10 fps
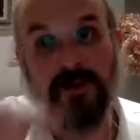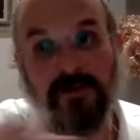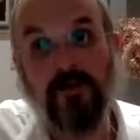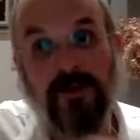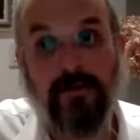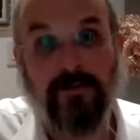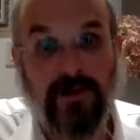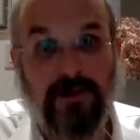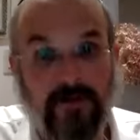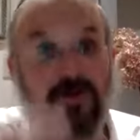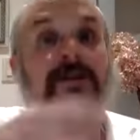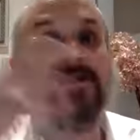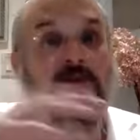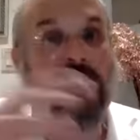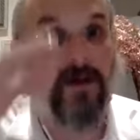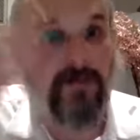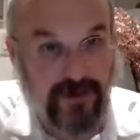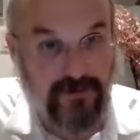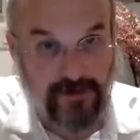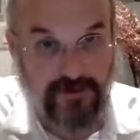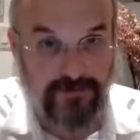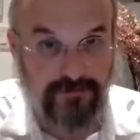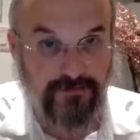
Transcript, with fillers: smoothed out brick or unsmoothed out brick, whatever.